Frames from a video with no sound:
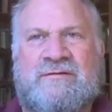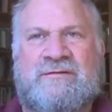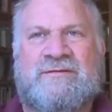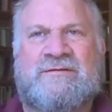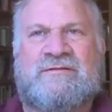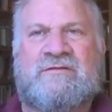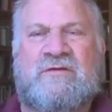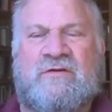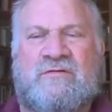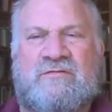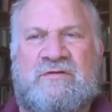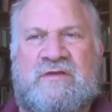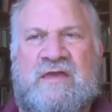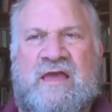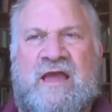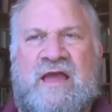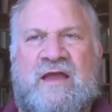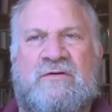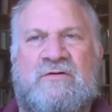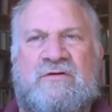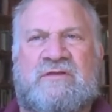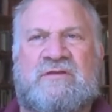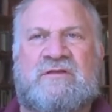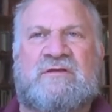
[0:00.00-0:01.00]
So the
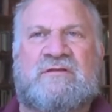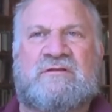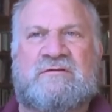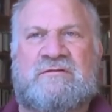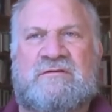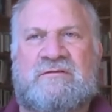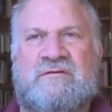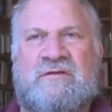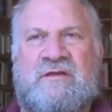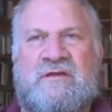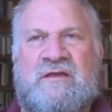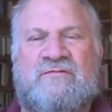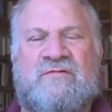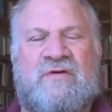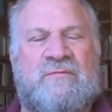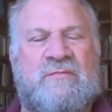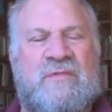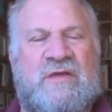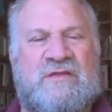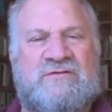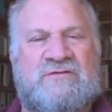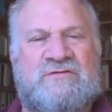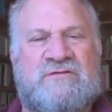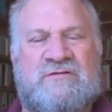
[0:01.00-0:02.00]
arrogant, have I
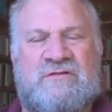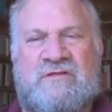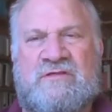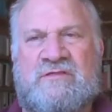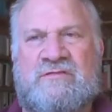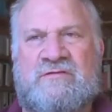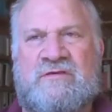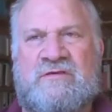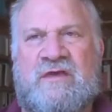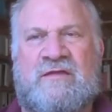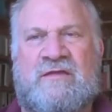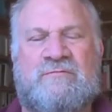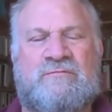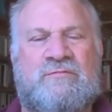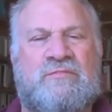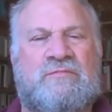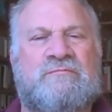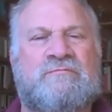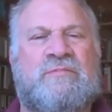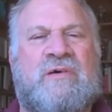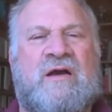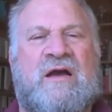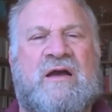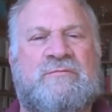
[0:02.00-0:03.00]
mentioned this yet?
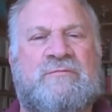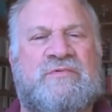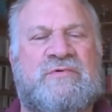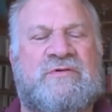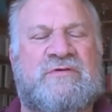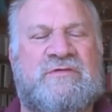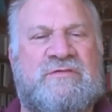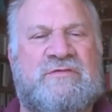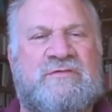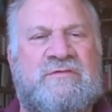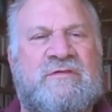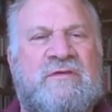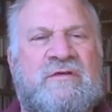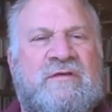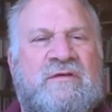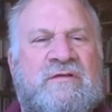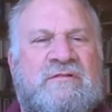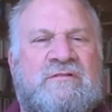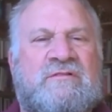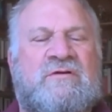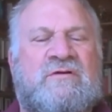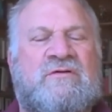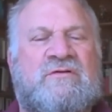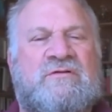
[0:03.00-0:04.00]
Pompous,
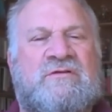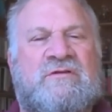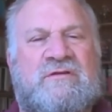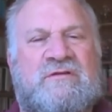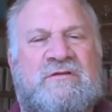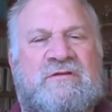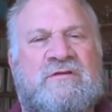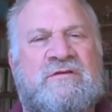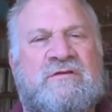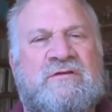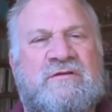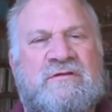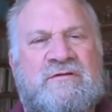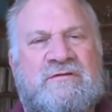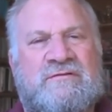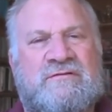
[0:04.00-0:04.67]
learned,